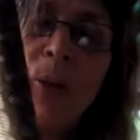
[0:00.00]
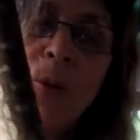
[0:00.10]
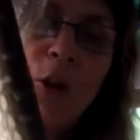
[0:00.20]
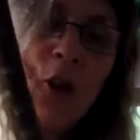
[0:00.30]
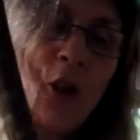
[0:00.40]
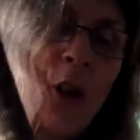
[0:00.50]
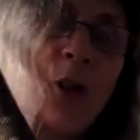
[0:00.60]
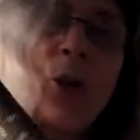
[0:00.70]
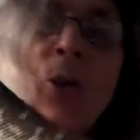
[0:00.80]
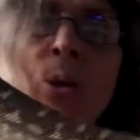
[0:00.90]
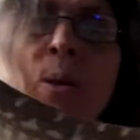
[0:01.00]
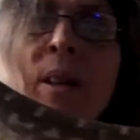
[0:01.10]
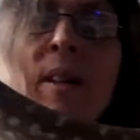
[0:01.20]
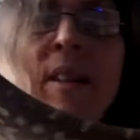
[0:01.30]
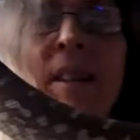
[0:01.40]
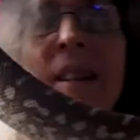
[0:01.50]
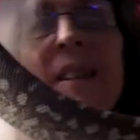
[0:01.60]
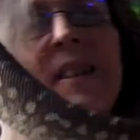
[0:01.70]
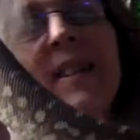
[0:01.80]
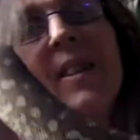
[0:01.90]
which shows you,
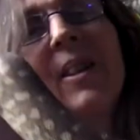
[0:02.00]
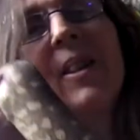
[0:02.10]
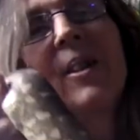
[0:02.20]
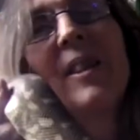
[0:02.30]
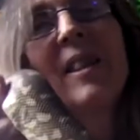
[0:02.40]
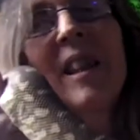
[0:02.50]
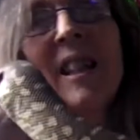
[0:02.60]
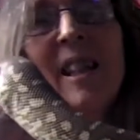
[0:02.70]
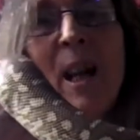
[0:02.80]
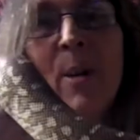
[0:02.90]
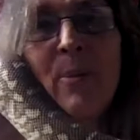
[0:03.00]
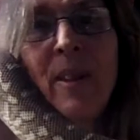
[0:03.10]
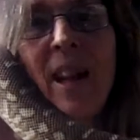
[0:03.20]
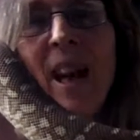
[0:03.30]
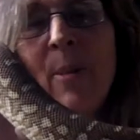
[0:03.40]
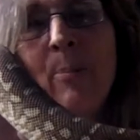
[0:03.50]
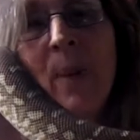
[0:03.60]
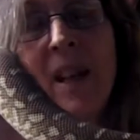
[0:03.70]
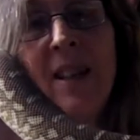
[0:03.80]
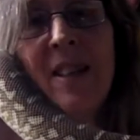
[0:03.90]
you know, just how
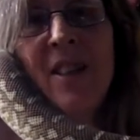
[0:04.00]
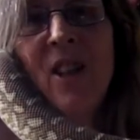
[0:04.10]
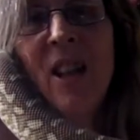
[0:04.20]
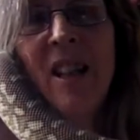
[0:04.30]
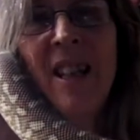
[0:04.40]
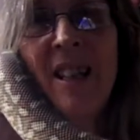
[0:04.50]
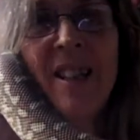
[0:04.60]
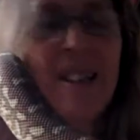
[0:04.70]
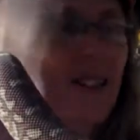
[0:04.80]
big she is